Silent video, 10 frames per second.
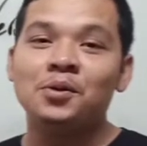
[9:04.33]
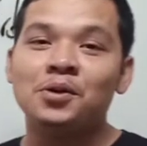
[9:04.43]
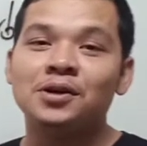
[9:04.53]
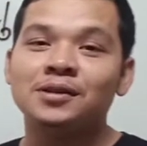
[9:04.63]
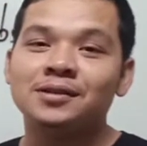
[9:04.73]

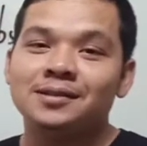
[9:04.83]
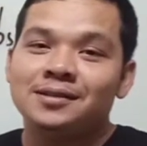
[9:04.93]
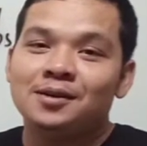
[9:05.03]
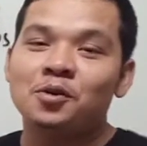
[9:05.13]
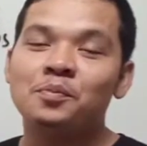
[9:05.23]
or
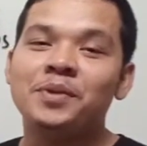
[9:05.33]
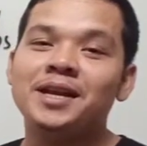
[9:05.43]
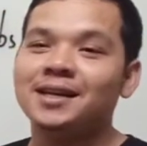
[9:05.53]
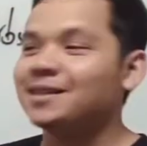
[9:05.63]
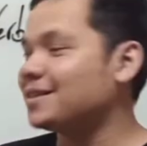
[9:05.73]

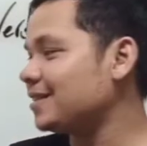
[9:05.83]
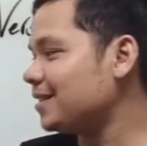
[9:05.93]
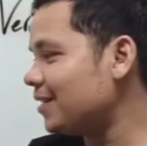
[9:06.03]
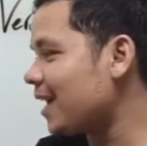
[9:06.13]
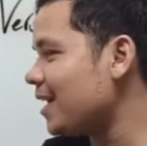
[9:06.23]
opinion.
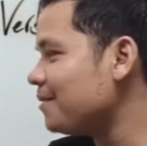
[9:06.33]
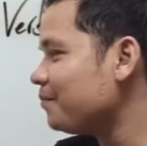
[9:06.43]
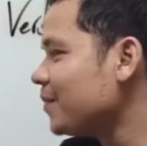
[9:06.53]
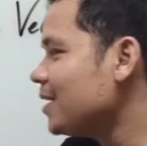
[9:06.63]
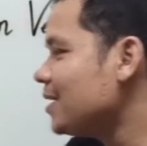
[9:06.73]

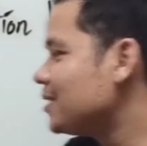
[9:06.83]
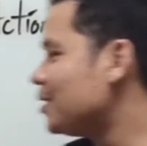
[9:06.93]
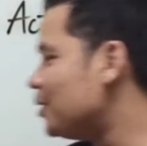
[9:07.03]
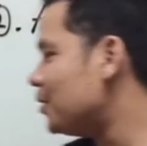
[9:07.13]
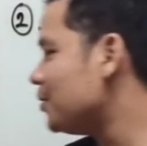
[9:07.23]
Okay,
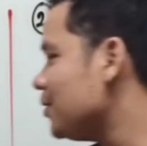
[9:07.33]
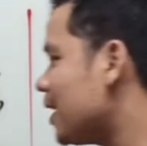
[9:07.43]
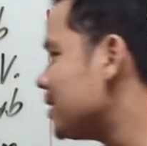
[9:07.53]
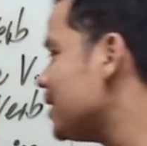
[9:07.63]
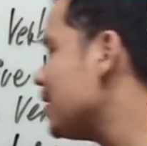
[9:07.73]
so you
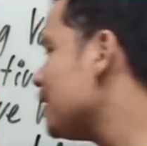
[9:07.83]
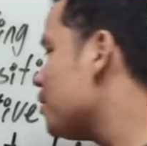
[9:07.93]
can see